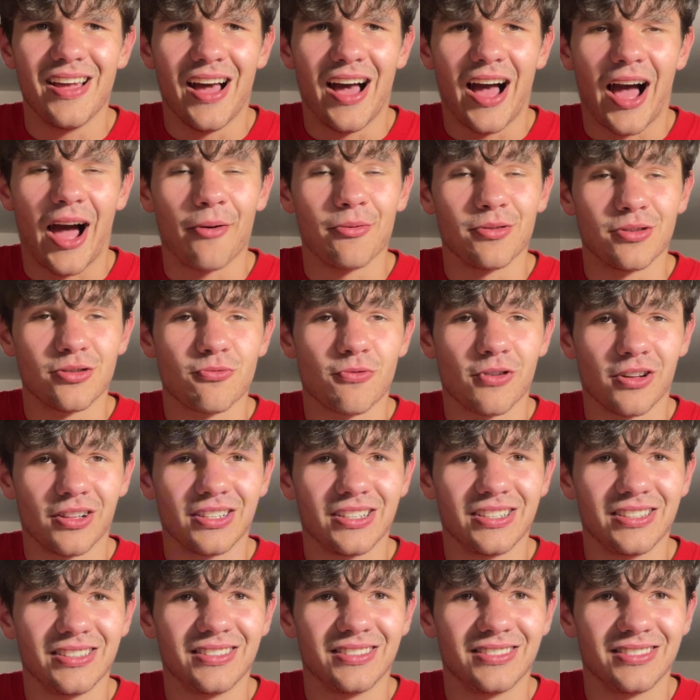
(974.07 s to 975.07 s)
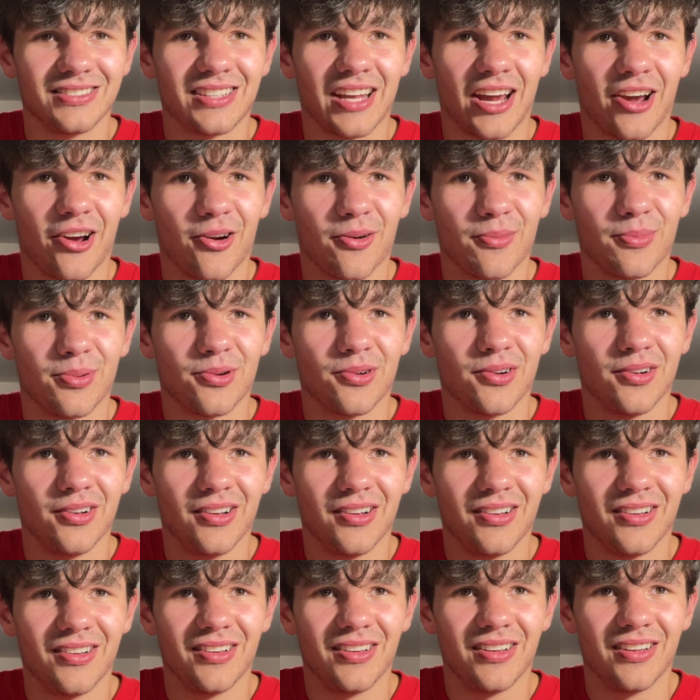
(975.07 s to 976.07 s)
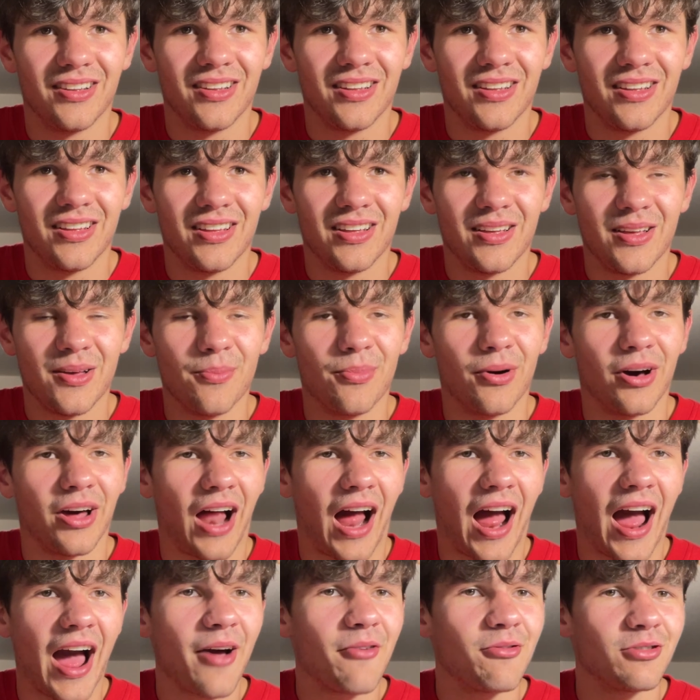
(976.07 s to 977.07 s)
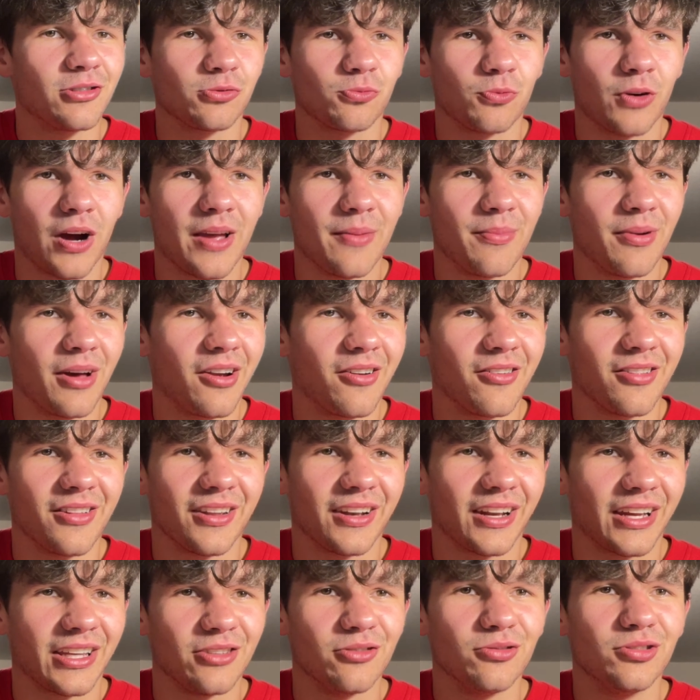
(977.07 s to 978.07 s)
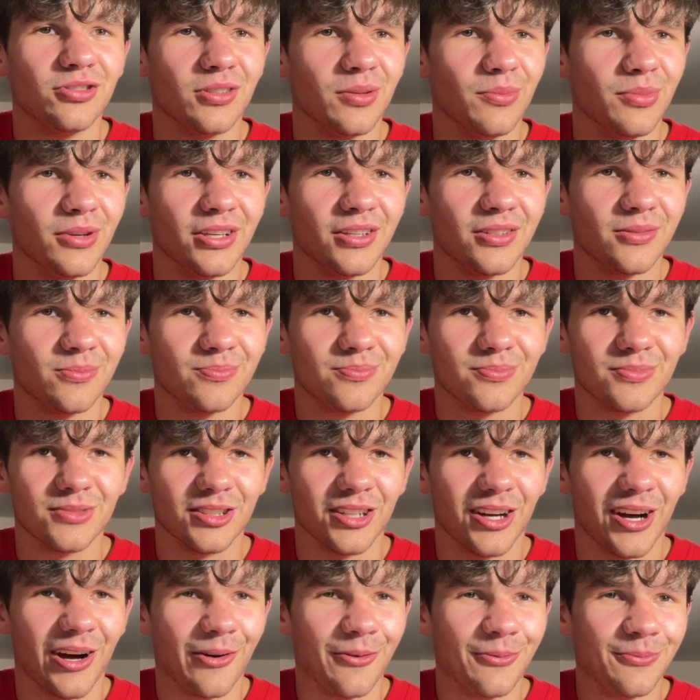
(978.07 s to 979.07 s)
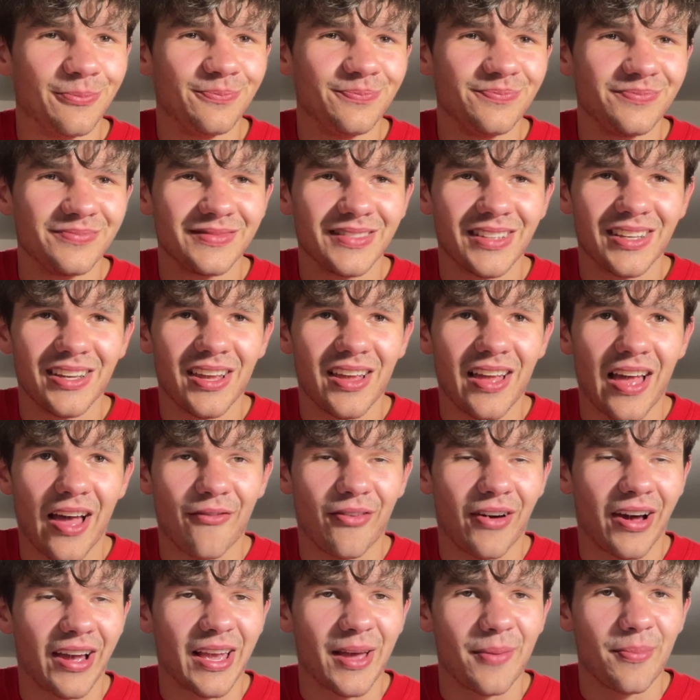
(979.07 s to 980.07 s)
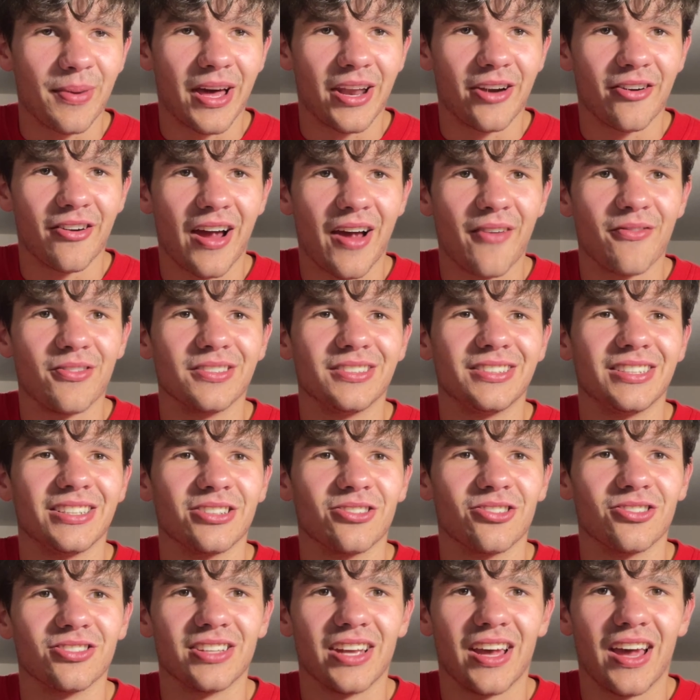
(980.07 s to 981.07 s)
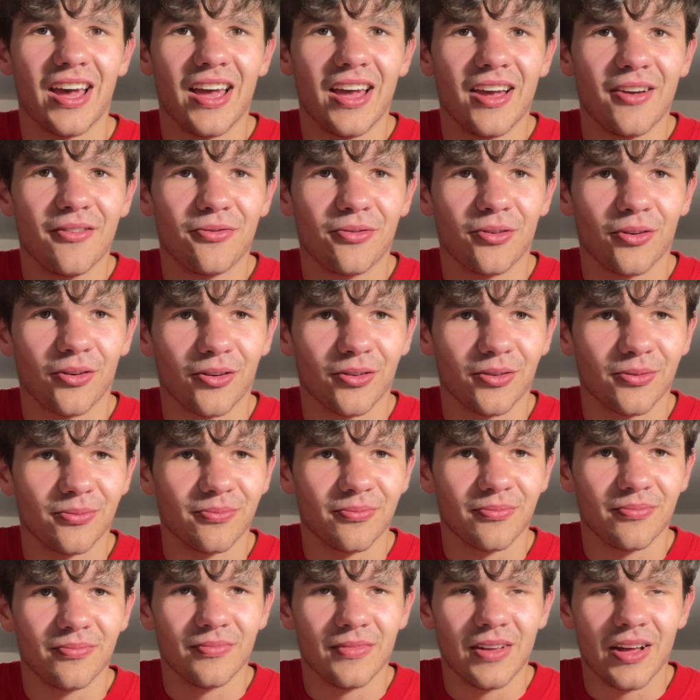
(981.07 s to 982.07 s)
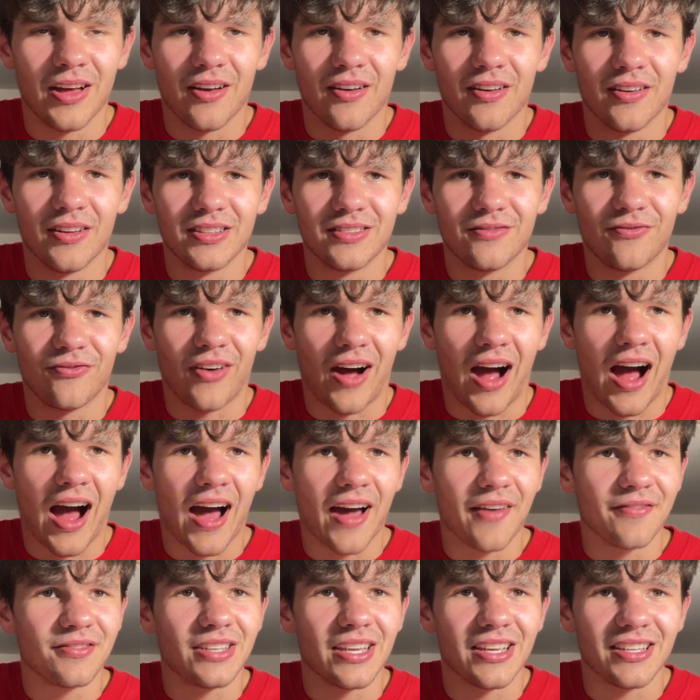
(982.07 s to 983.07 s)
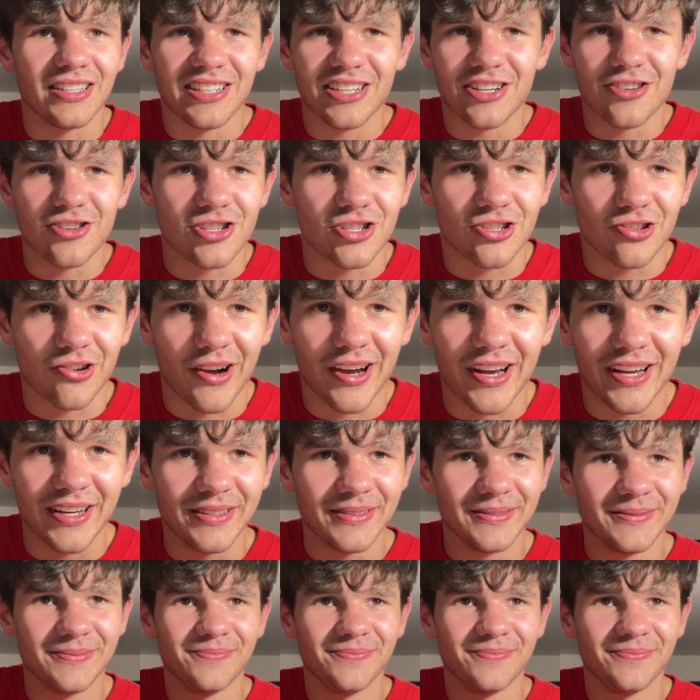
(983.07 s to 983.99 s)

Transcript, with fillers: I was really terrible, but I was way better than I used to be. So, if I get better every single day for five, ten years straight,